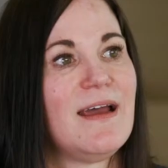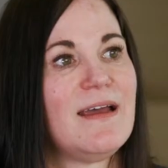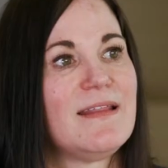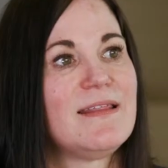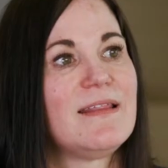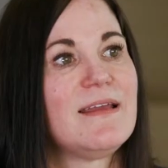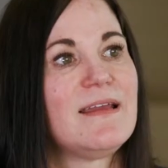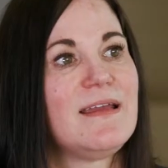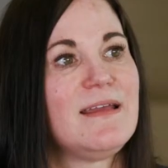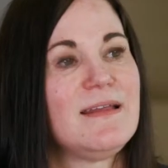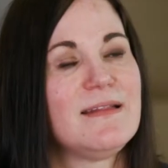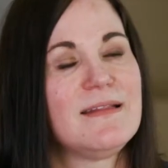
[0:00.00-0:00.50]
I
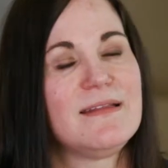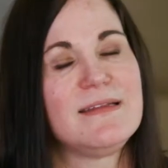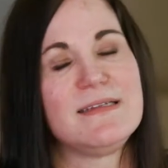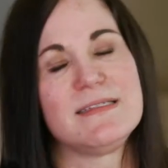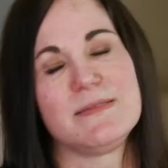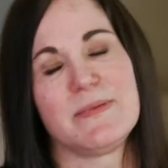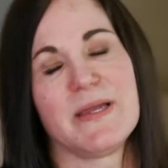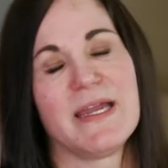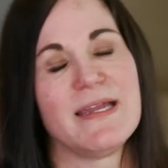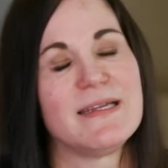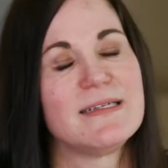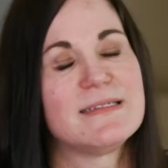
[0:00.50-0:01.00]
think he leads
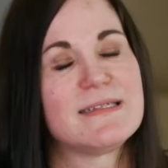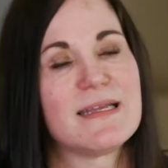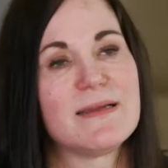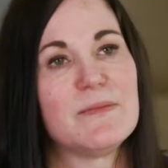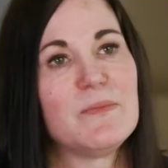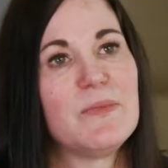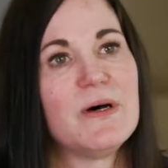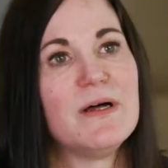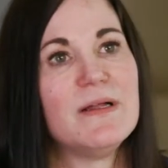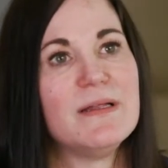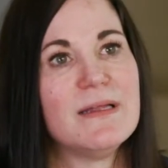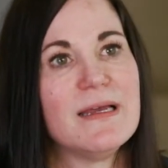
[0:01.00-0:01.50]
by
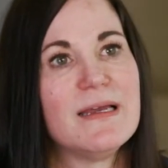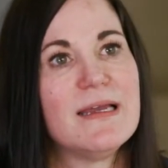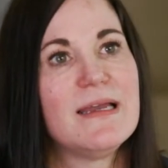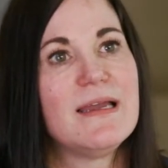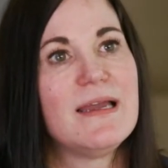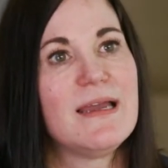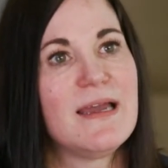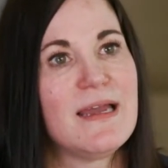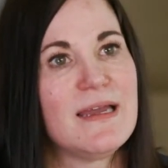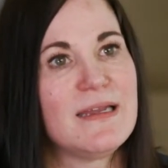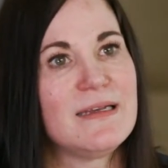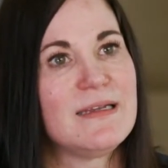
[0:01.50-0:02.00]
example,
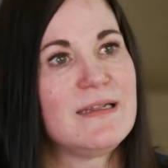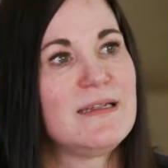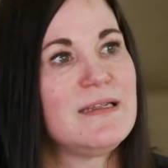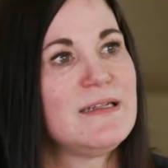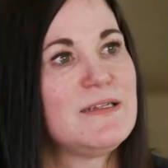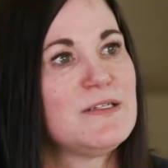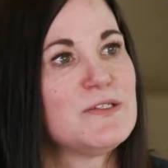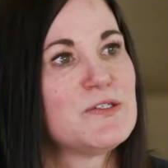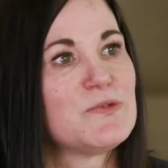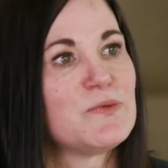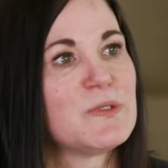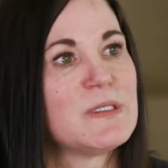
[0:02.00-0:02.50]
and
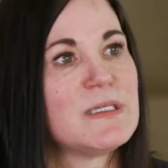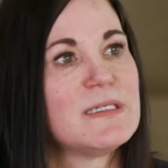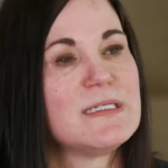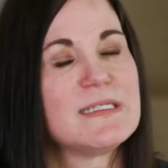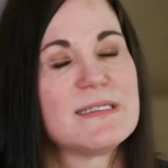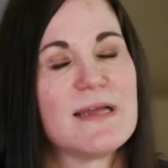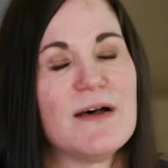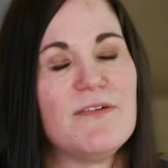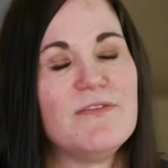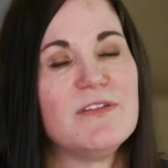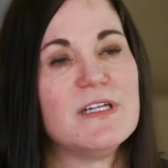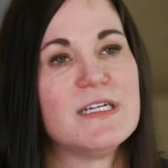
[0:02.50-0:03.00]
he's really
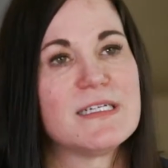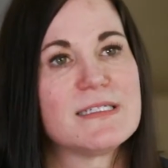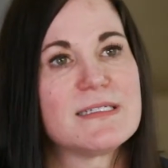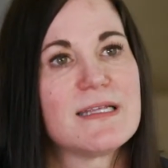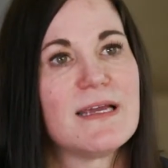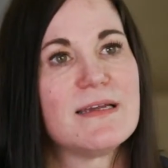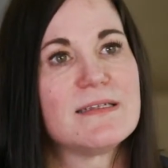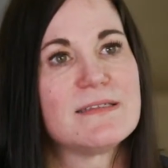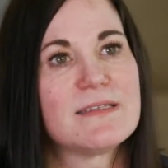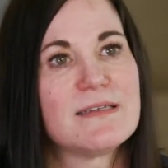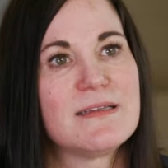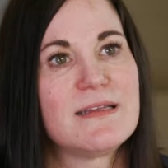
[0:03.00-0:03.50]
selfless
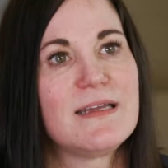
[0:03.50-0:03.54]
as a